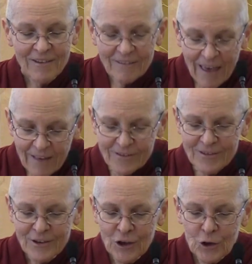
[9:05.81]

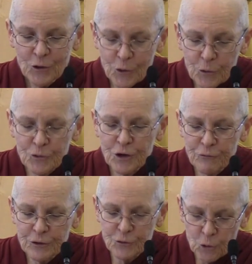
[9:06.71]
Nance, you
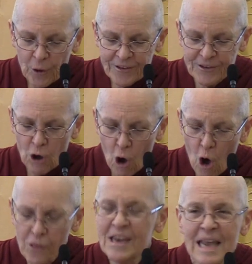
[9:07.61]
should rejoice in
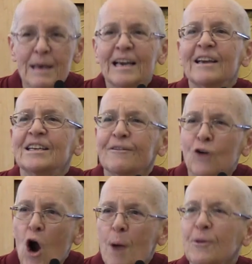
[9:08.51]
all the negative
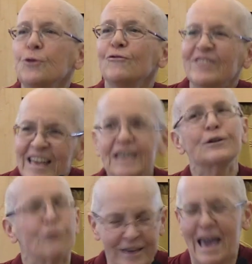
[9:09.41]
karma you
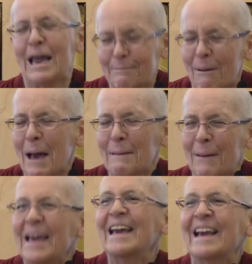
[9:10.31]
didn't create by
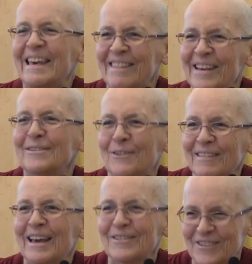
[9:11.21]
being in these
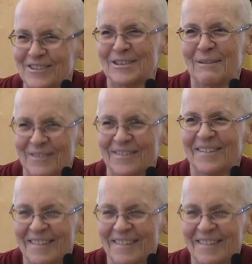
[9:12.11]
relationships.